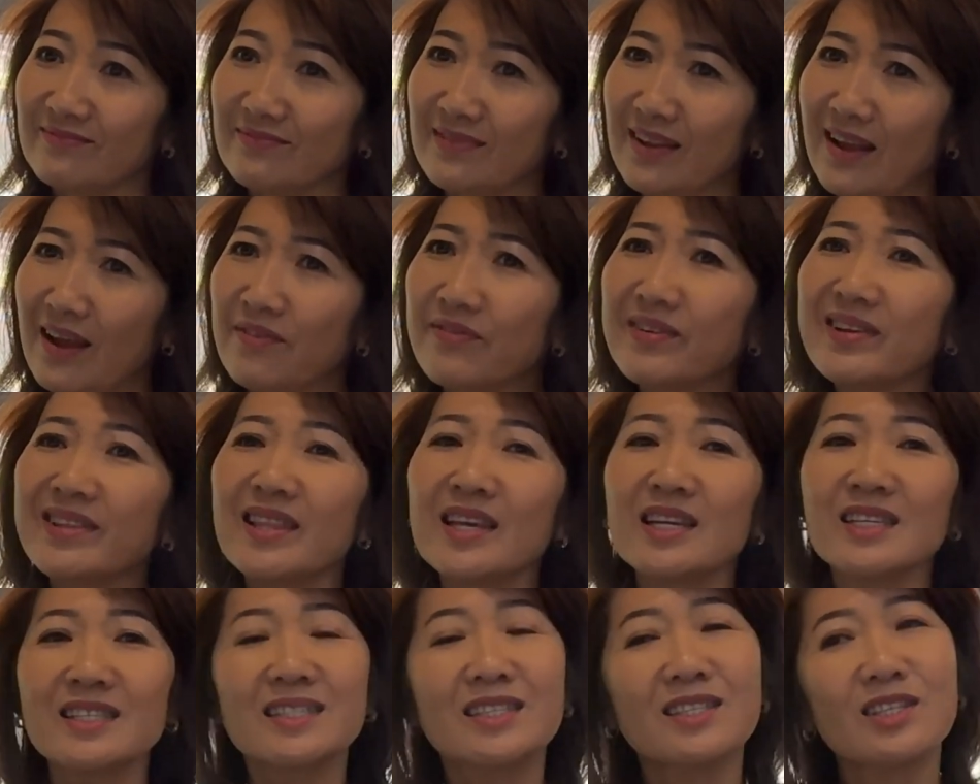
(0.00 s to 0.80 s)

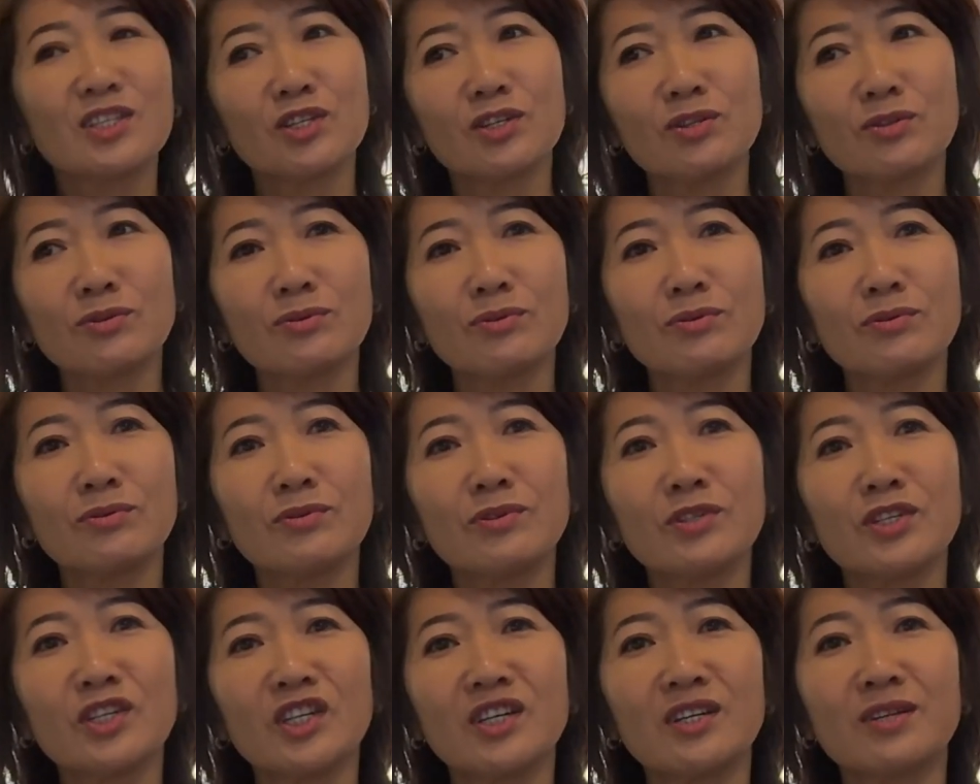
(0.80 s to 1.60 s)
everything's still
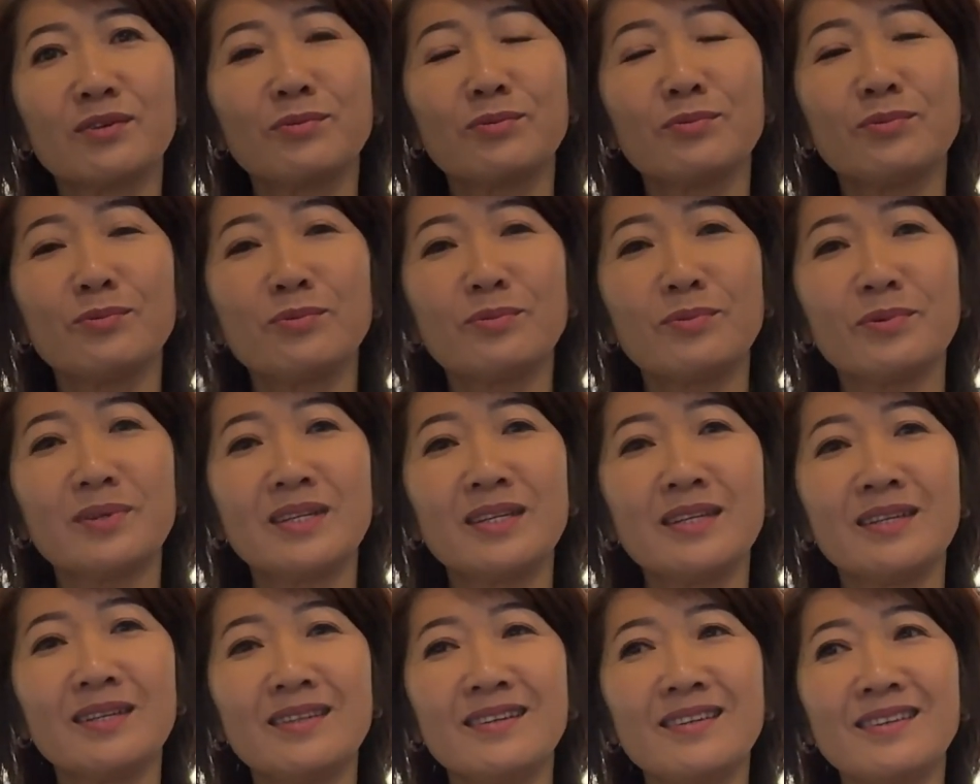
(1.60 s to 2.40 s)
good.
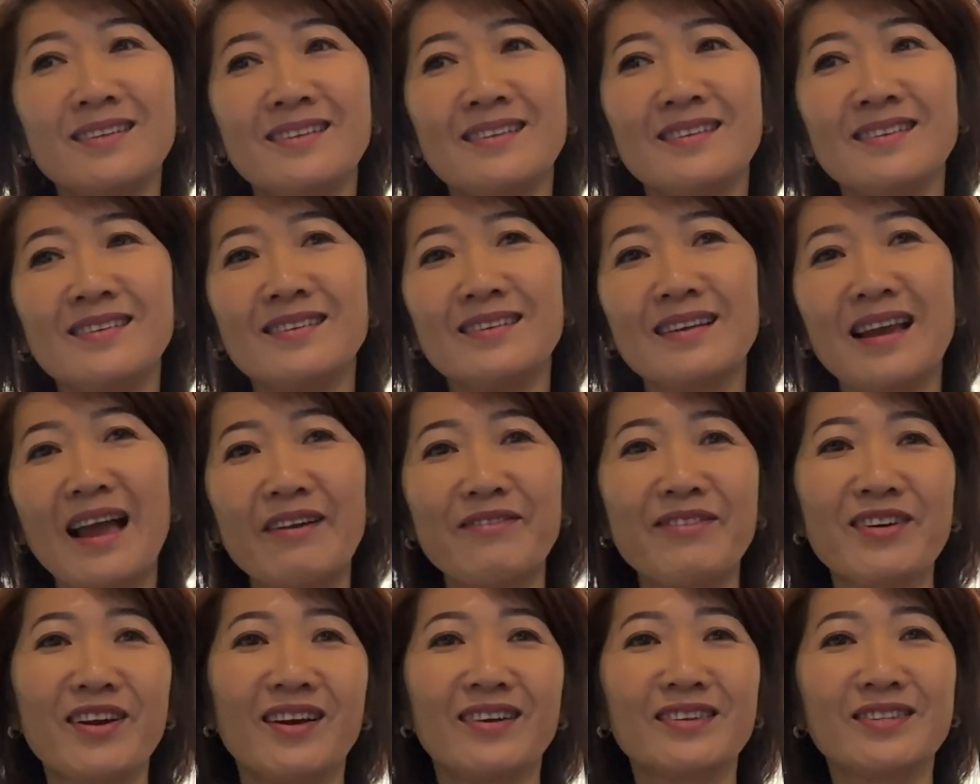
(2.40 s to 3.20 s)
We
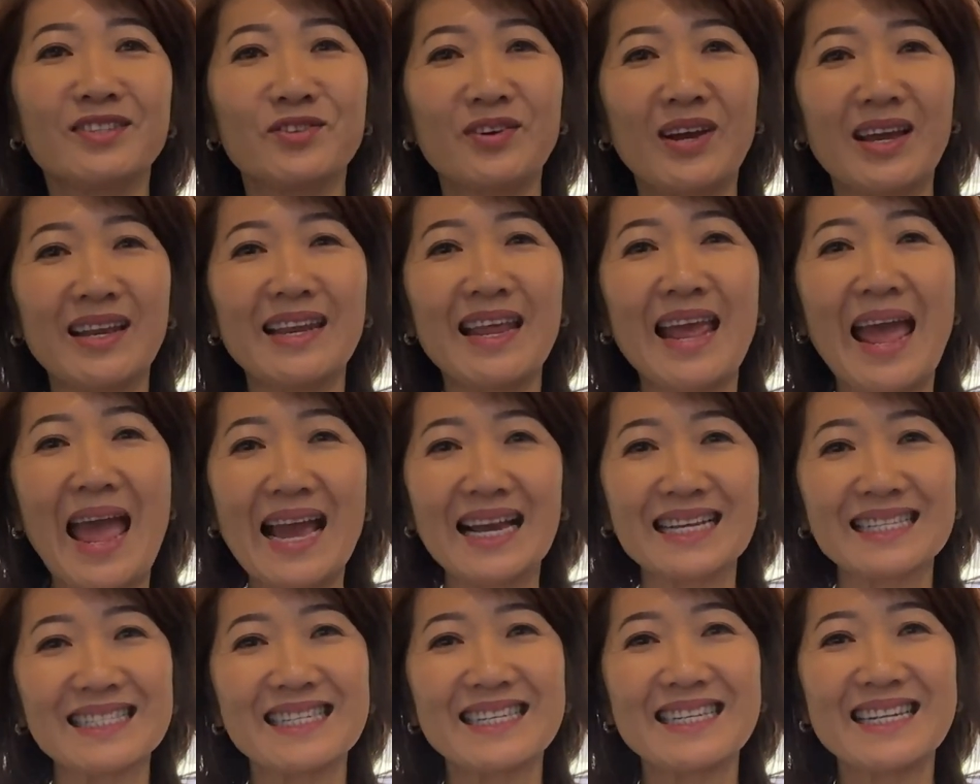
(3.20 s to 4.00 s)
haven't gone to any
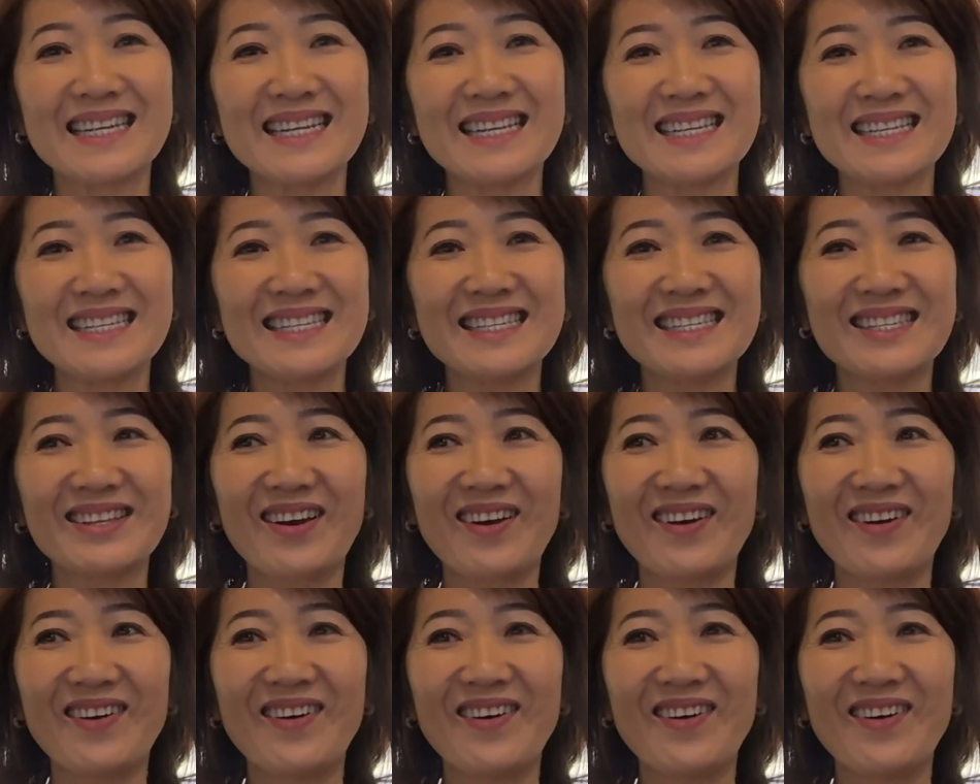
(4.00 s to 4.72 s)
accidents, so